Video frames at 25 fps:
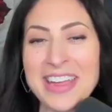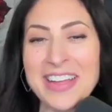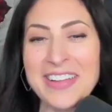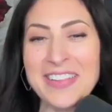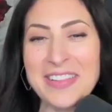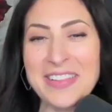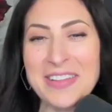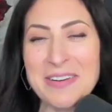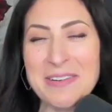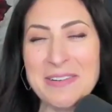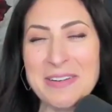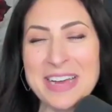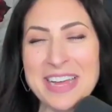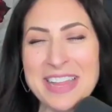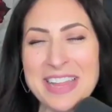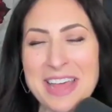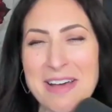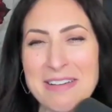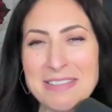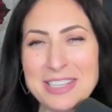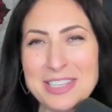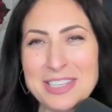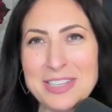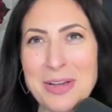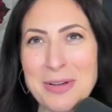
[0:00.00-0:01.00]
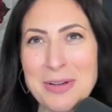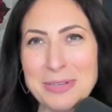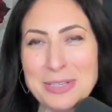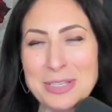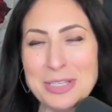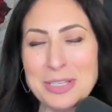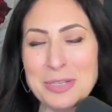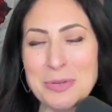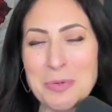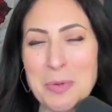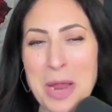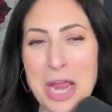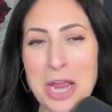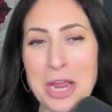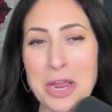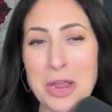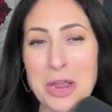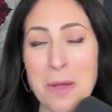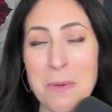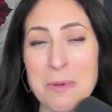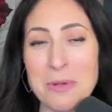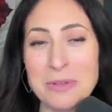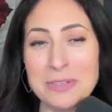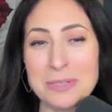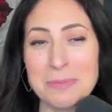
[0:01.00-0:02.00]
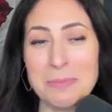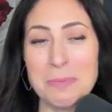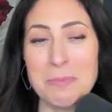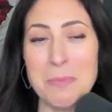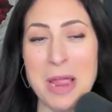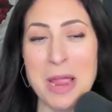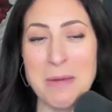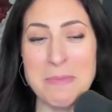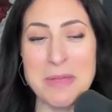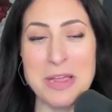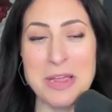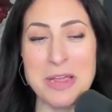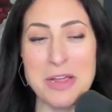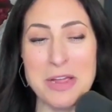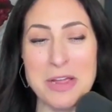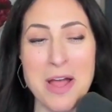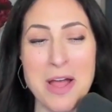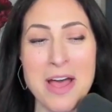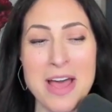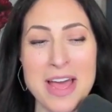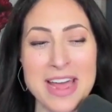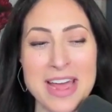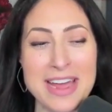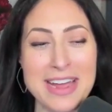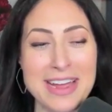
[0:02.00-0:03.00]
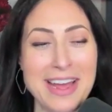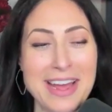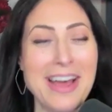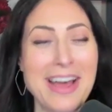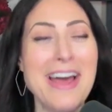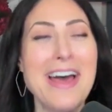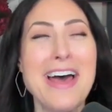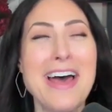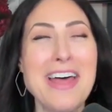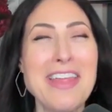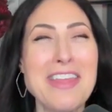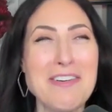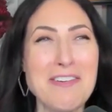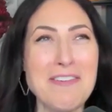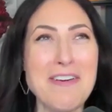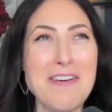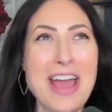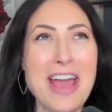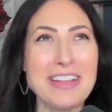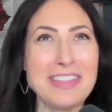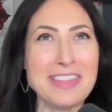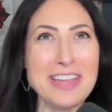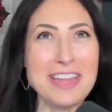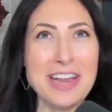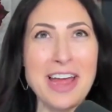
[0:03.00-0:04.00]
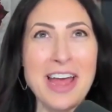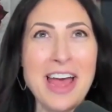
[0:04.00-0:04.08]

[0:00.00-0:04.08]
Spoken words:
thank you, Louie. That's so sweet. You almost made me cry. The fact